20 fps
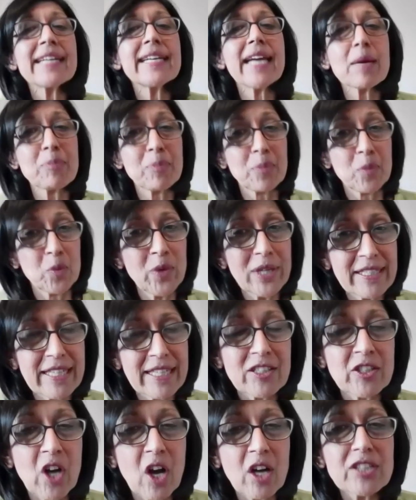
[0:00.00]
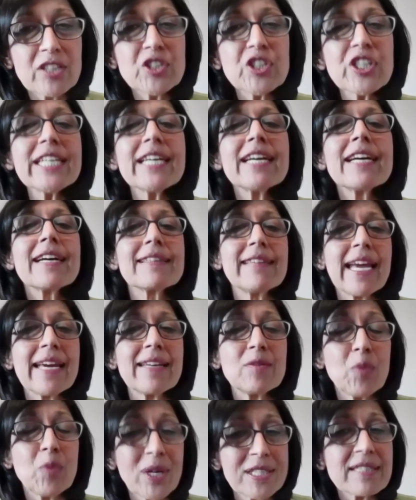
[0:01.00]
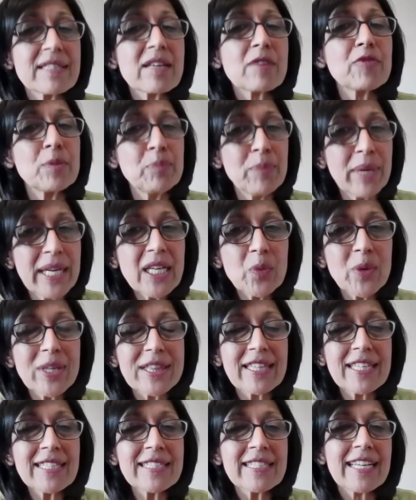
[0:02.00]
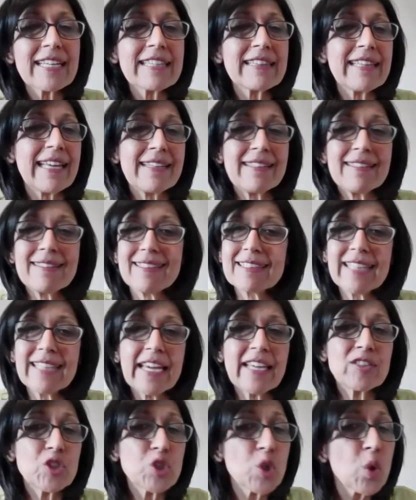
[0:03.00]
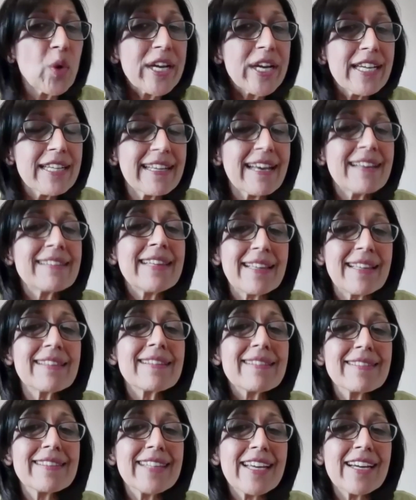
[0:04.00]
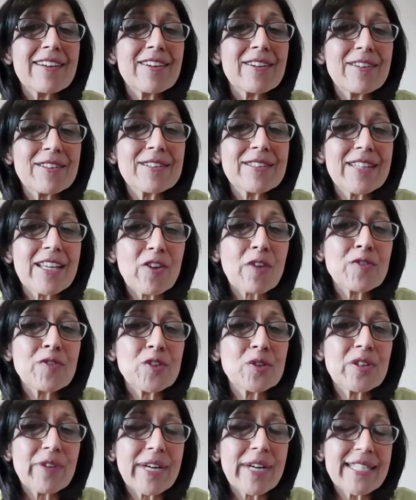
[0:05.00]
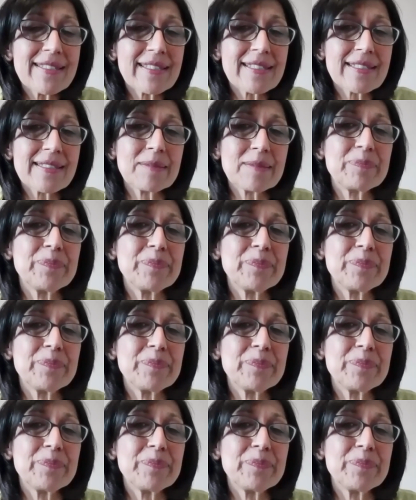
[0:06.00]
up with technology, then once they're familiar with it, then they enjoy it, and then they're off to the races.